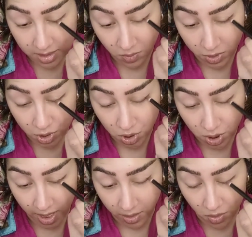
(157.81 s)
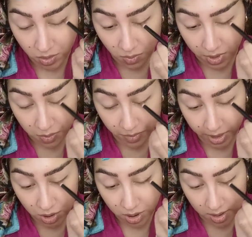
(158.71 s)
which shadows, which
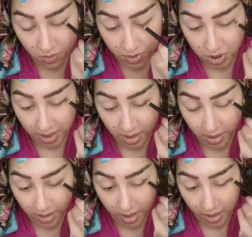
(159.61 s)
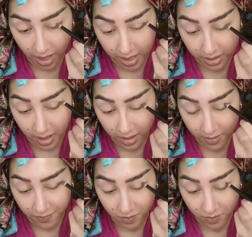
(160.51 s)
blushes, which anything I love.